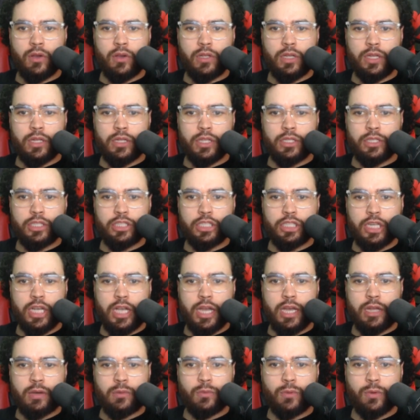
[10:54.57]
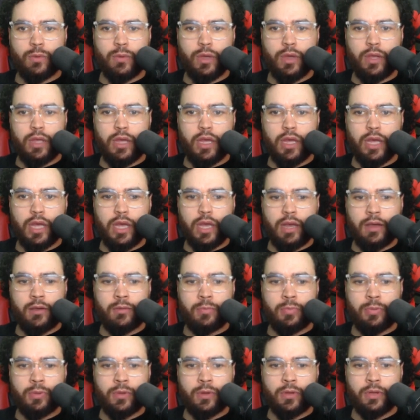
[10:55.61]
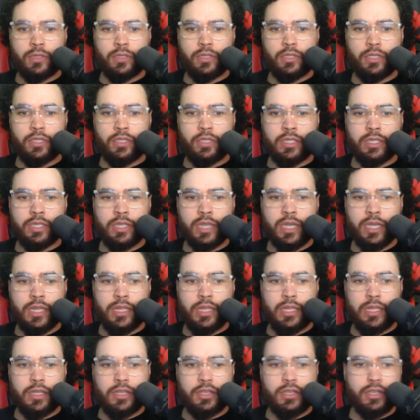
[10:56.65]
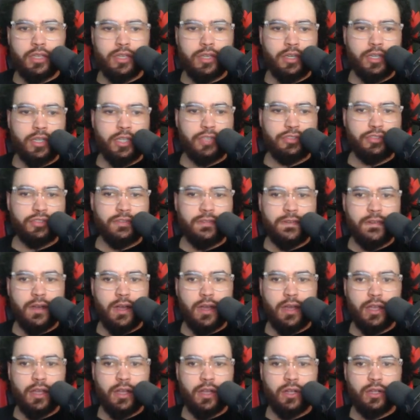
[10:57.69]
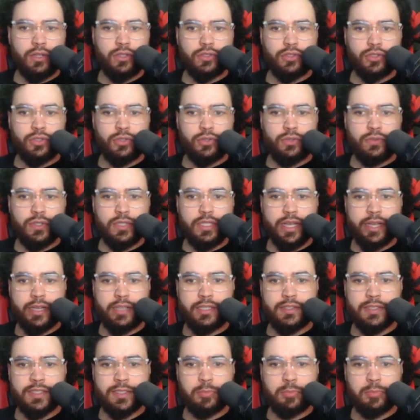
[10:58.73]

And then chat with output. And then here is file to text